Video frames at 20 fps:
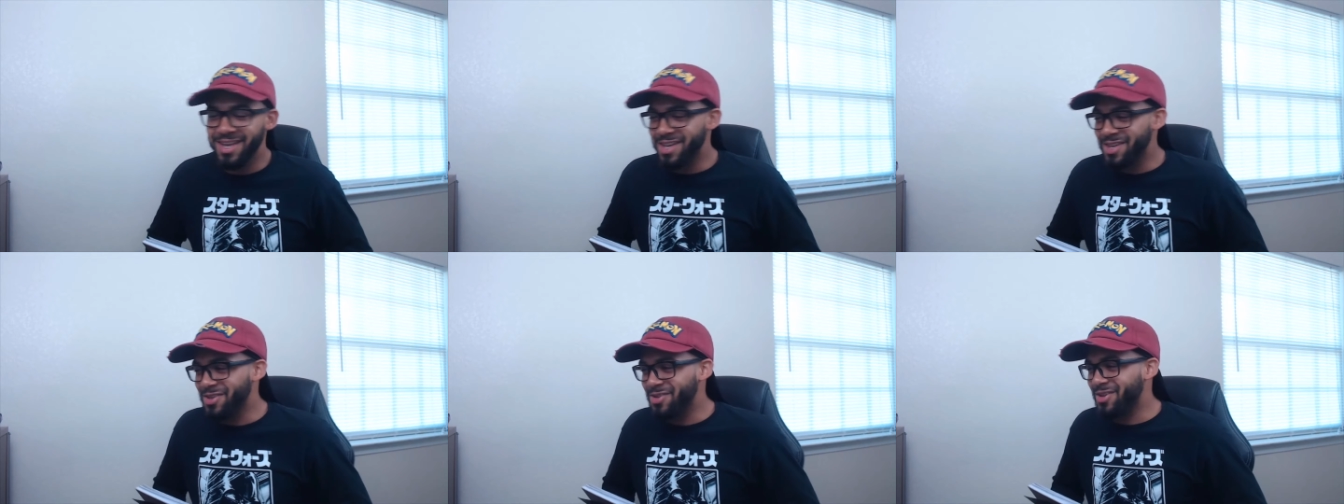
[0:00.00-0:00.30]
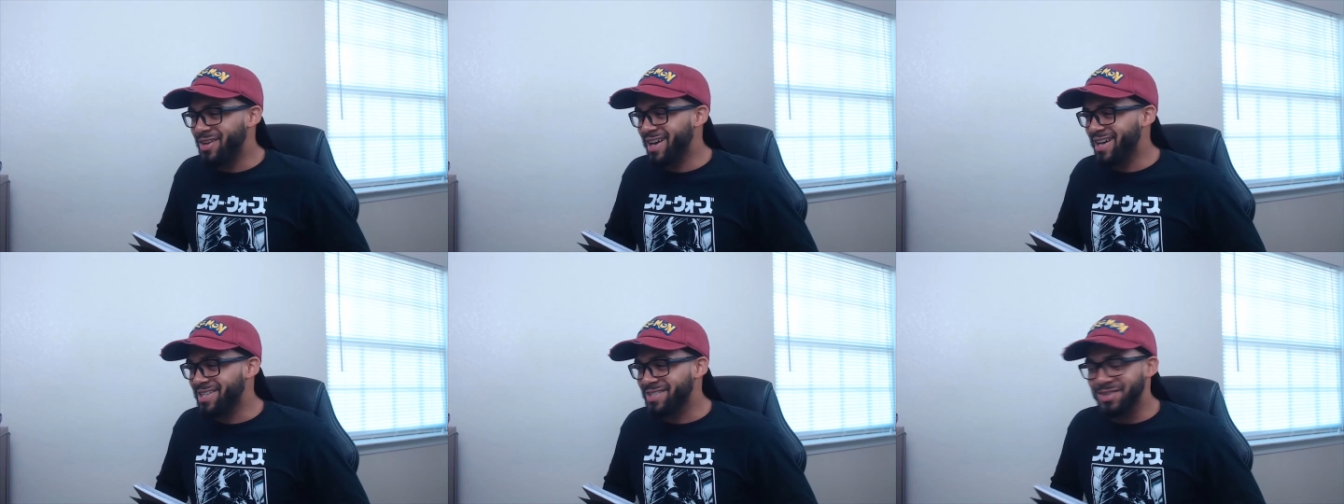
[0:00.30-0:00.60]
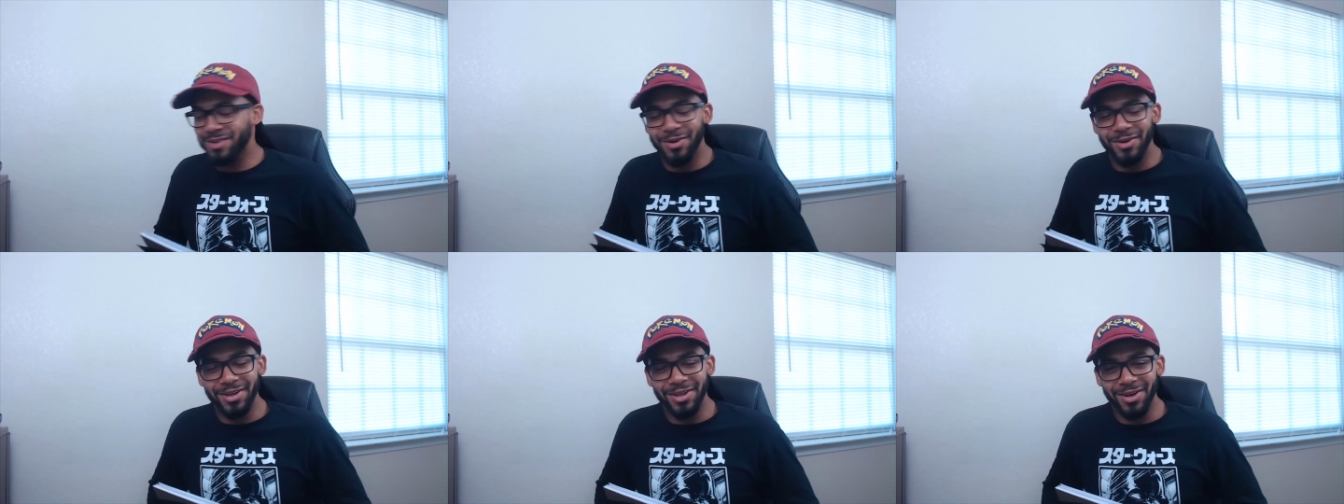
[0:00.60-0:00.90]
You guys
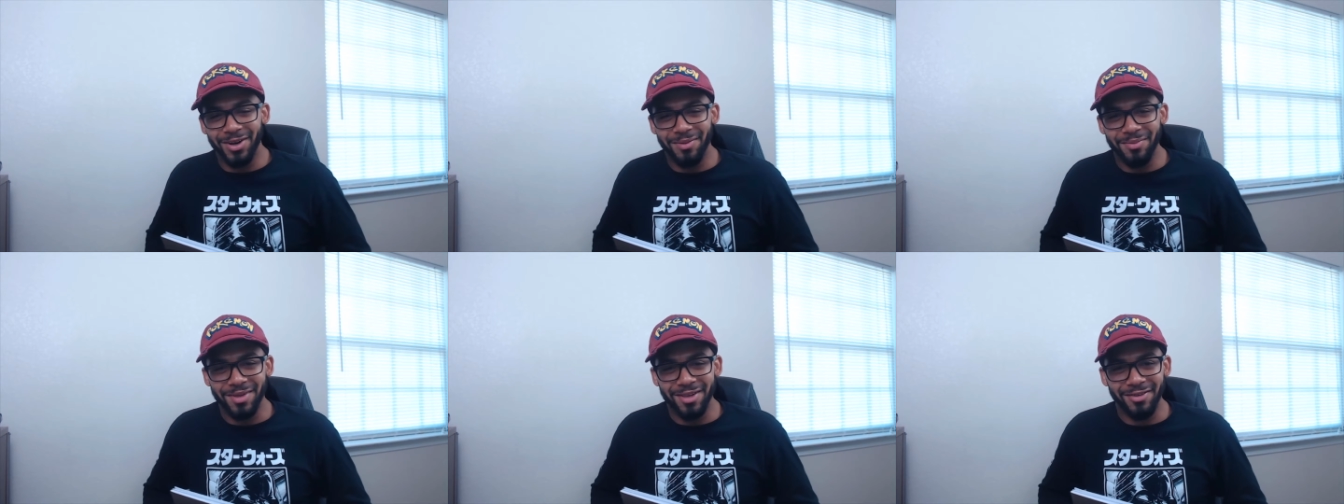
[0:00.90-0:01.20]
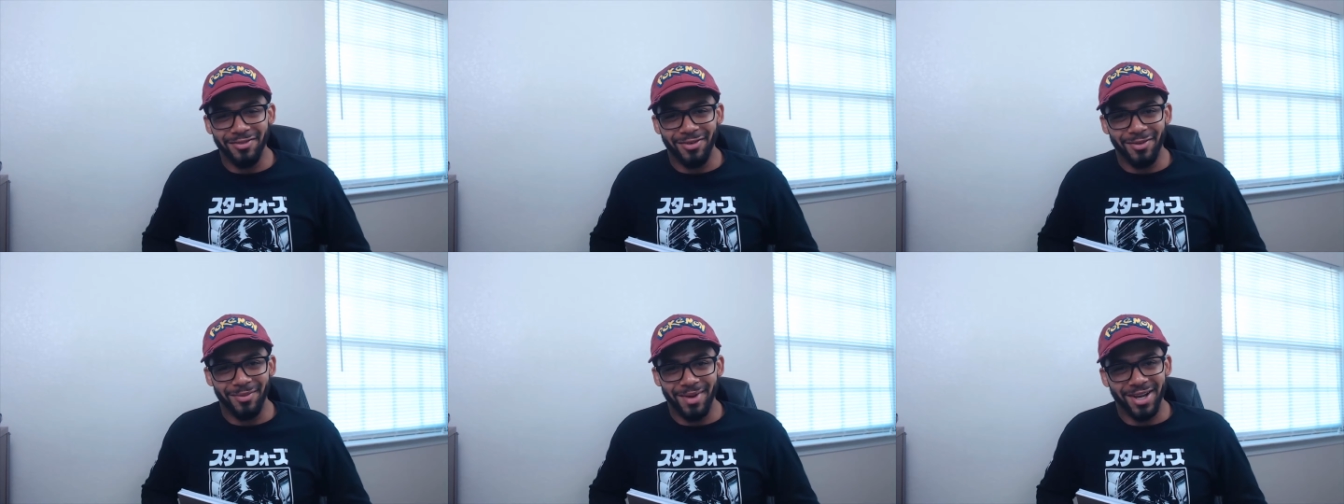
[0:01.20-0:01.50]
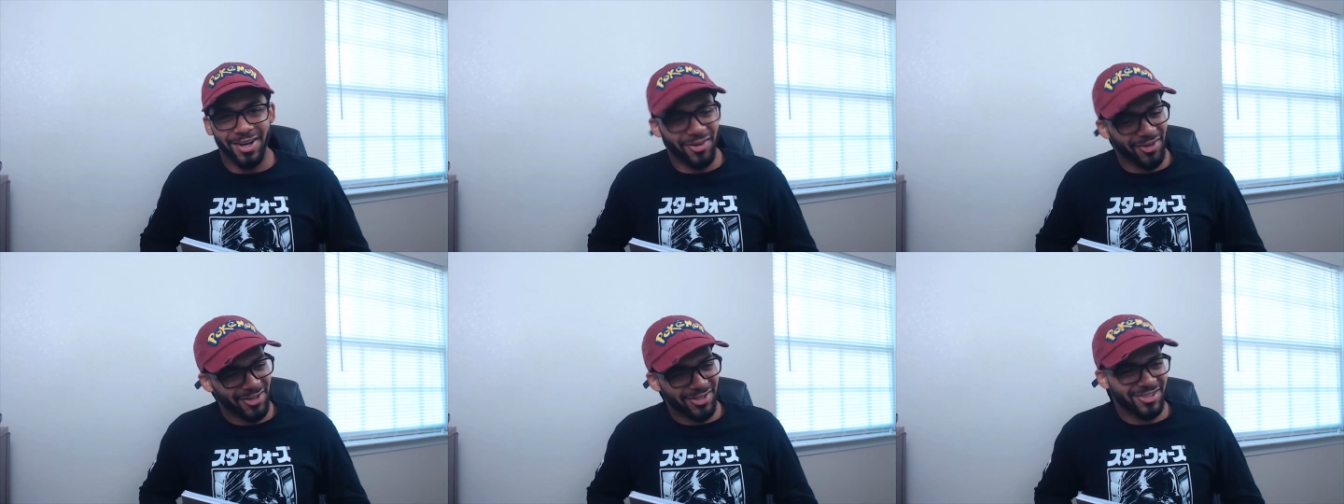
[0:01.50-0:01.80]
going in on me for my
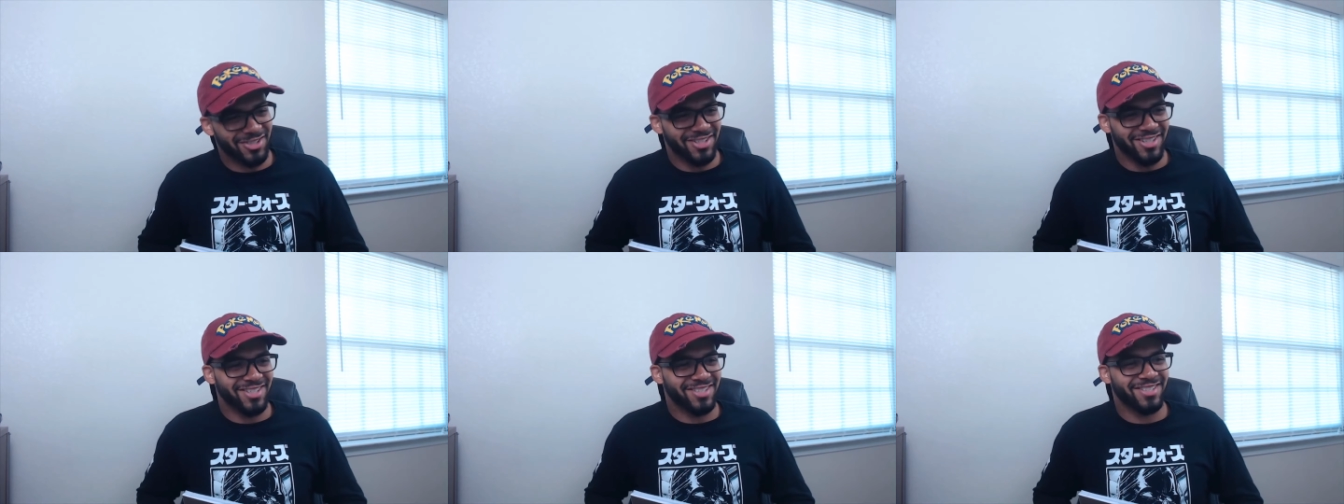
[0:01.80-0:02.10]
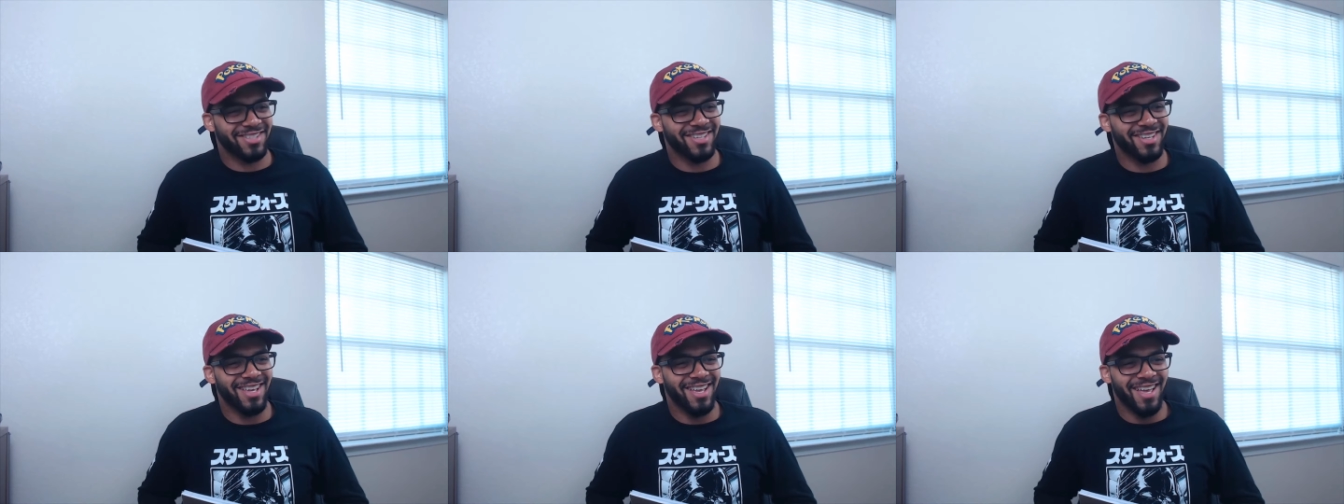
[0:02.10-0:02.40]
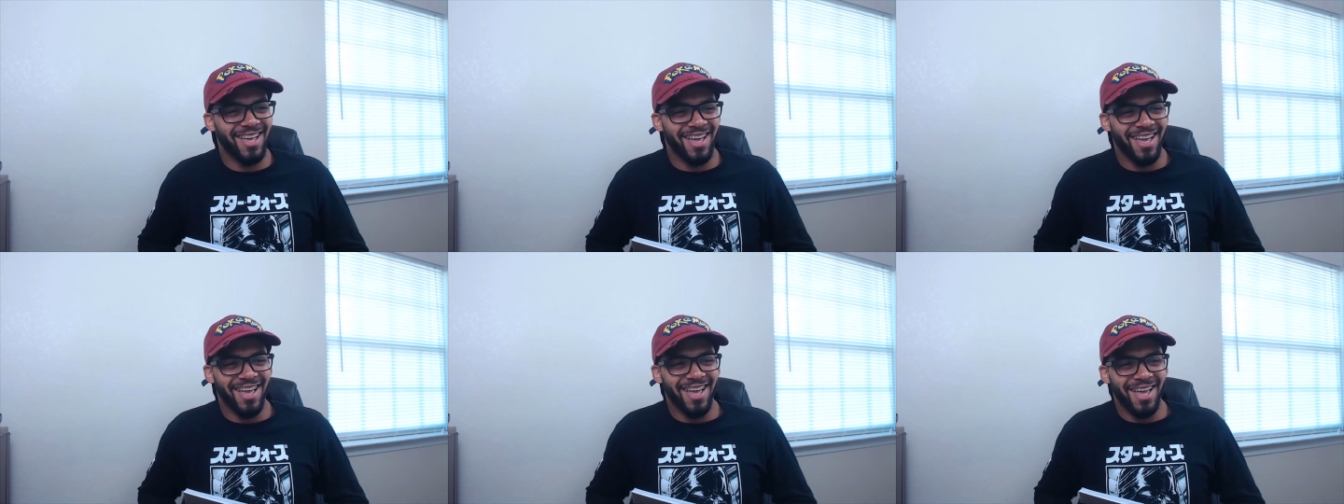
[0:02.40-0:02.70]
cringiness
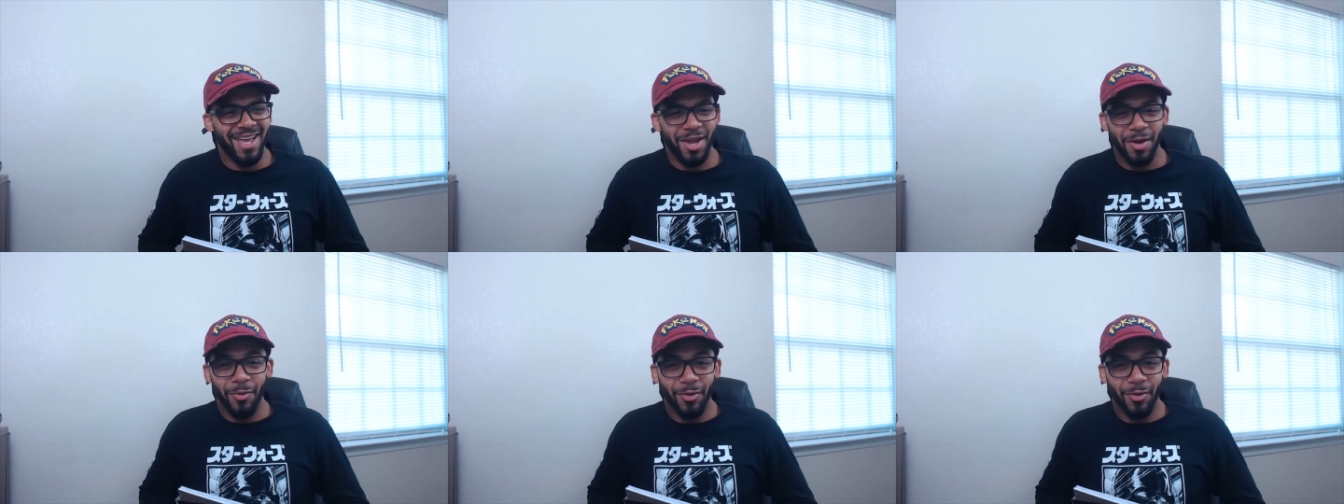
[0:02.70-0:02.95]
and